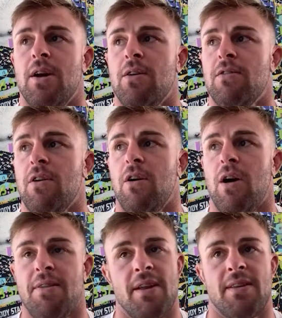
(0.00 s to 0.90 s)
you know.
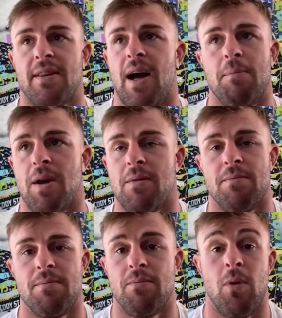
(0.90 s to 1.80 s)
So I think
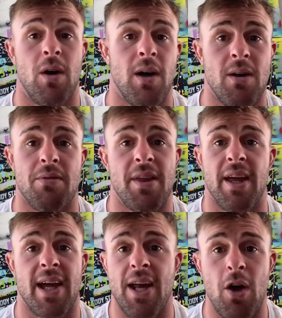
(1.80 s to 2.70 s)

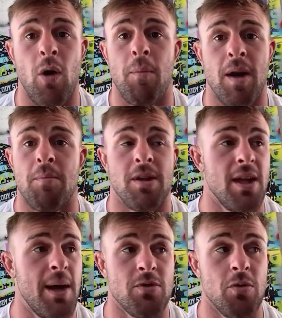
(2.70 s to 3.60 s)
I know I'm gonna be
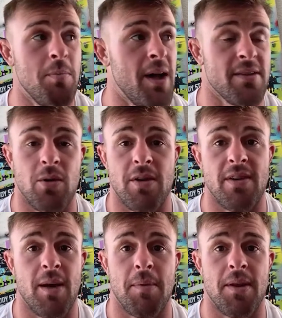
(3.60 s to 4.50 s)
the absolute best Cody
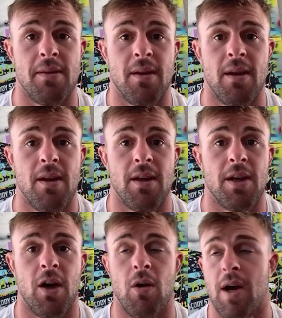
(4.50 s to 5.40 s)
Stamann,
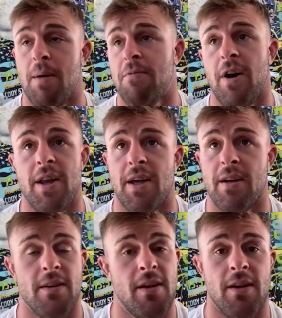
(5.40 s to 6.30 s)
you know, and I'm
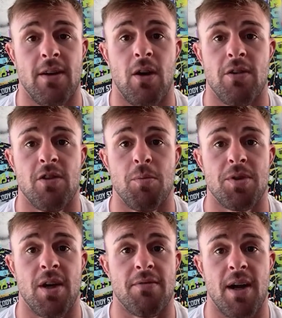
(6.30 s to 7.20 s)
fighting a
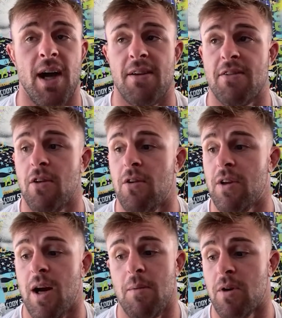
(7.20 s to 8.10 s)
super tough guy.
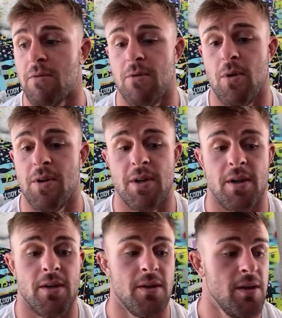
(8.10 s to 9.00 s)
So, you know, I'm looking forward
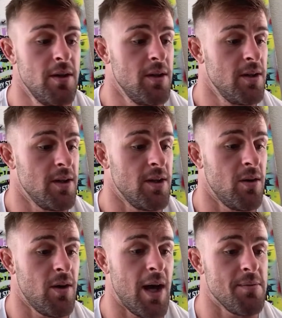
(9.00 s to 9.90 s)
to, you
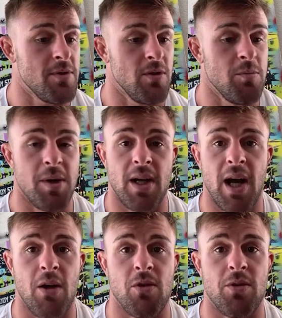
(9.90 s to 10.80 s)
know, absolutely being
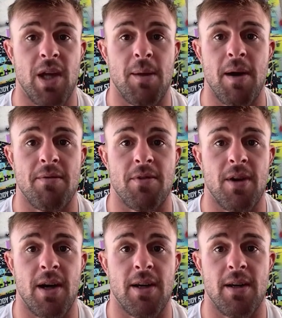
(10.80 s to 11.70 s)
a household name
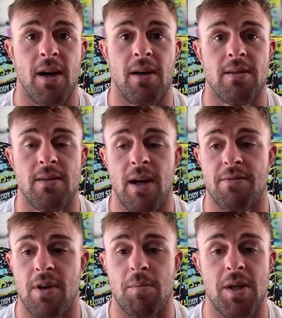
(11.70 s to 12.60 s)
after I
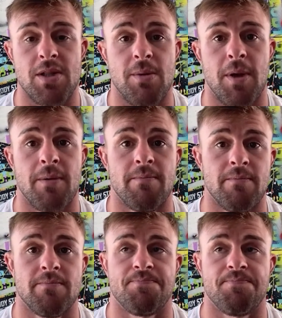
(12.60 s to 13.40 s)
beat Jimmie.